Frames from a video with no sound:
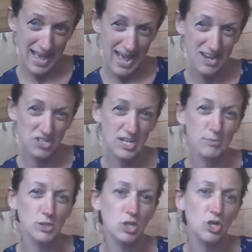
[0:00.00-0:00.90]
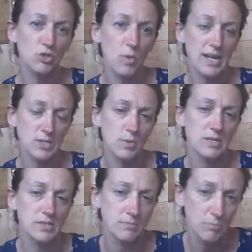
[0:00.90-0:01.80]
Actually, it was a good way to earn
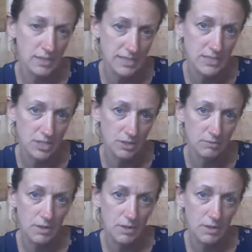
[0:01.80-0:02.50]
some money too,